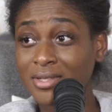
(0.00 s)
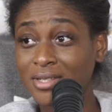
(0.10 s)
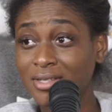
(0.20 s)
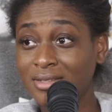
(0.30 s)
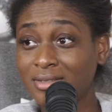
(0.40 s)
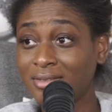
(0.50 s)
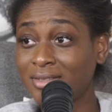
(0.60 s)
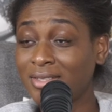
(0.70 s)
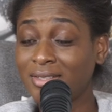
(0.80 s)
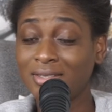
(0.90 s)
in my
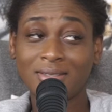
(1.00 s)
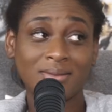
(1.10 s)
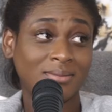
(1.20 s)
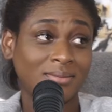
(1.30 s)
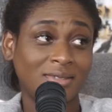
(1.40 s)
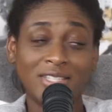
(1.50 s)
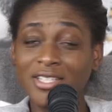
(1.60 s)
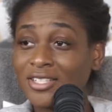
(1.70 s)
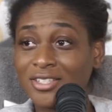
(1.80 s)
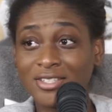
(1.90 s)
hamstrings and in my. Um, he
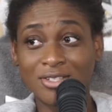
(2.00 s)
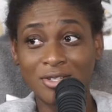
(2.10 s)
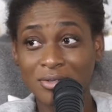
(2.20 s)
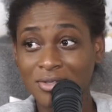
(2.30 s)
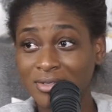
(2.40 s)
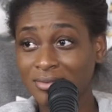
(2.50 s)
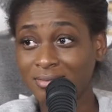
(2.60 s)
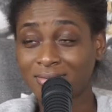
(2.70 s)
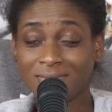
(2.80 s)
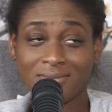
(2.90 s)
can't touch in my hip, hip,
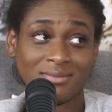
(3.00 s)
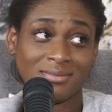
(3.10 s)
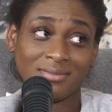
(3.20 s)
flexors,